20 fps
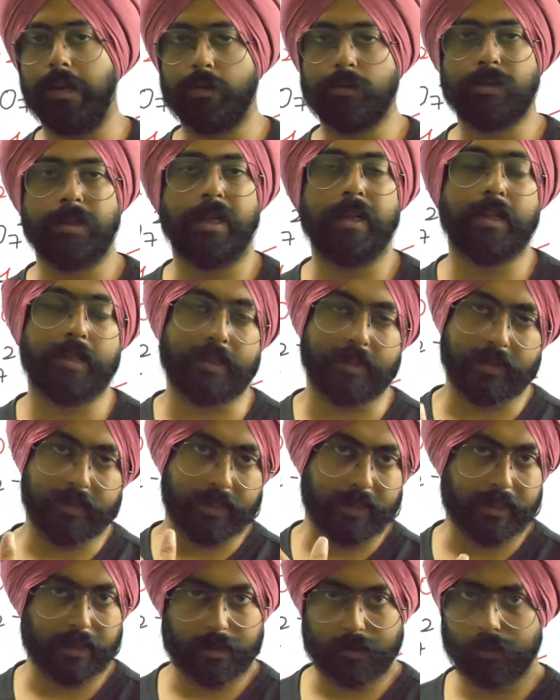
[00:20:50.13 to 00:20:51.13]
that are
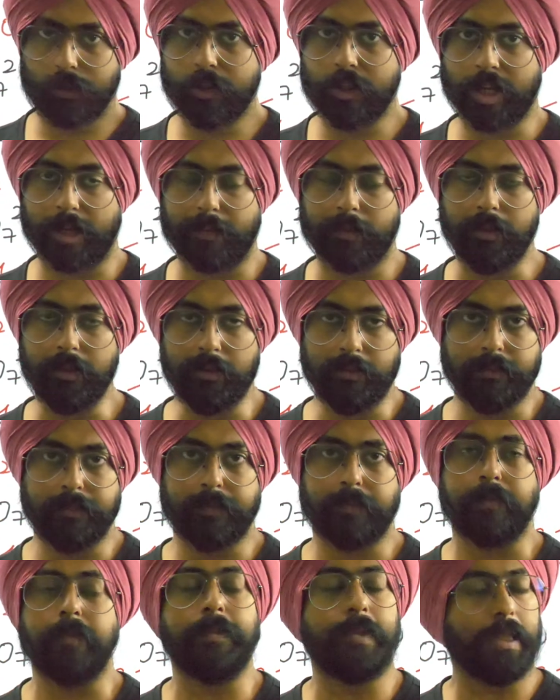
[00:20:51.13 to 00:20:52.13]
related to the chapter.
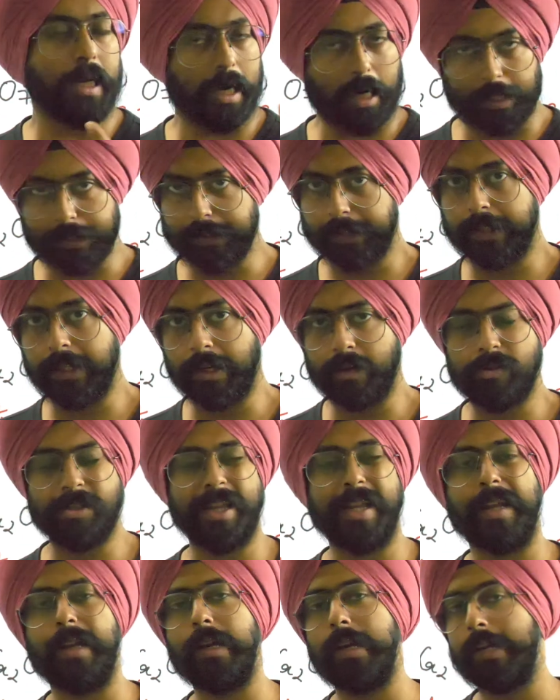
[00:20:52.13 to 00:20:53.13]
Other doubts
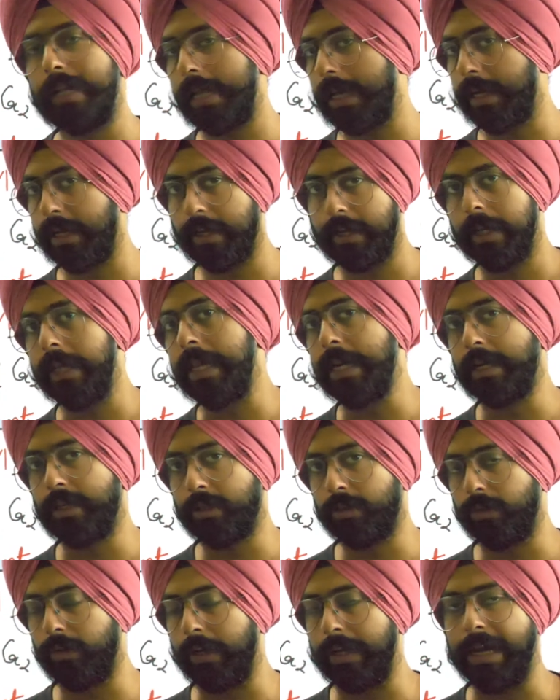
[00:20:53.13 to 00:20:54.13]
I can take
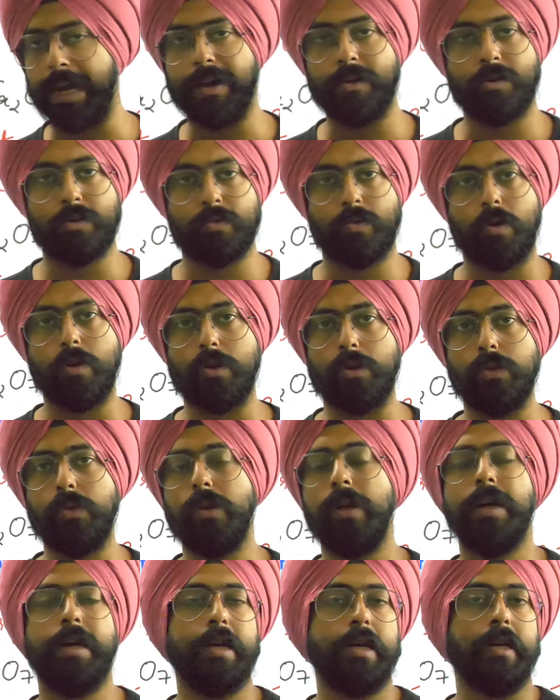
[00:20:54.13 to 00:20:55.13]
later only. I don't want to
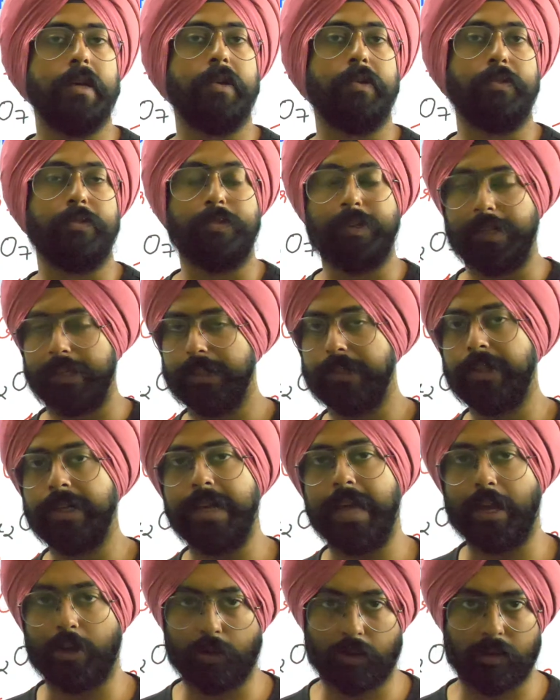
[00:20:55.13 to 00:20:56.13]
finish the
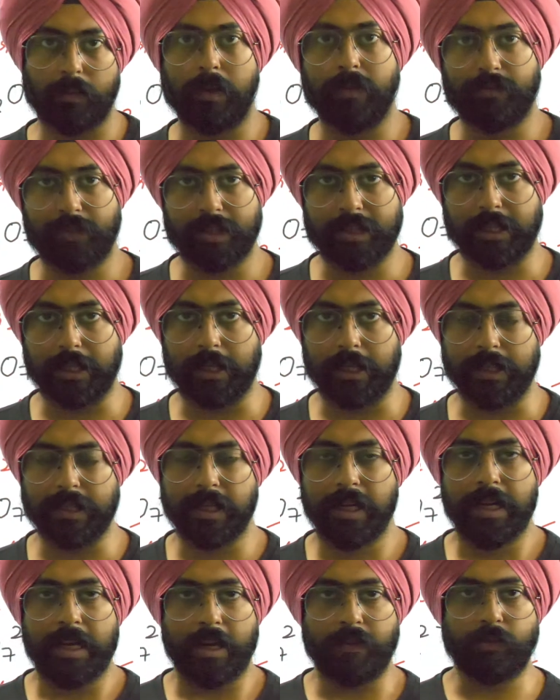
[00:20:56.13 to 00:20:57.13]
decorum of this class.
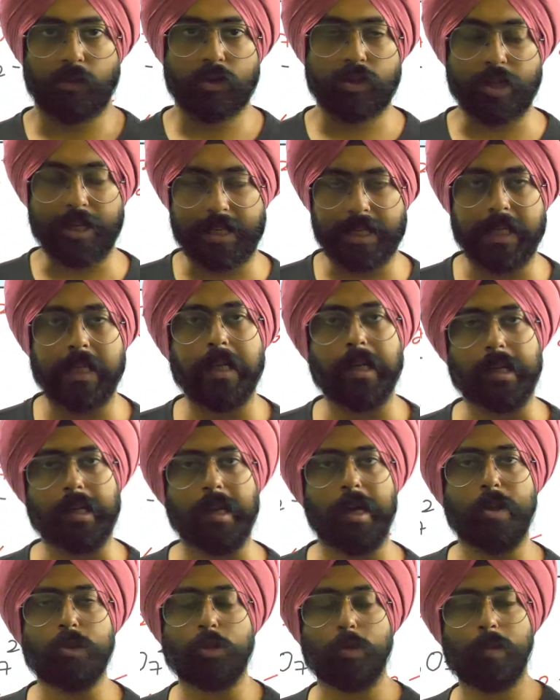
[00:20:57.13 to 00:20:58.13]
If you're sitting in a
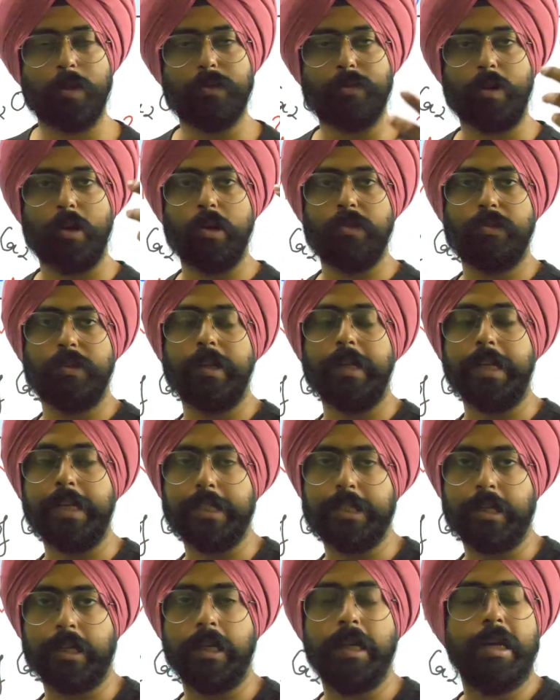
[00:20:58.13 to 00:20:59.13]
classroom in front of a
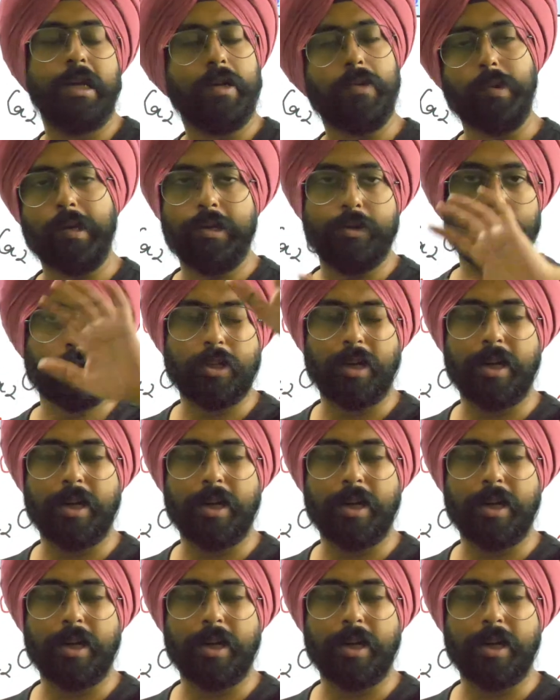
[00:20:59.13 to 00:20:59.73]
teacher, will you start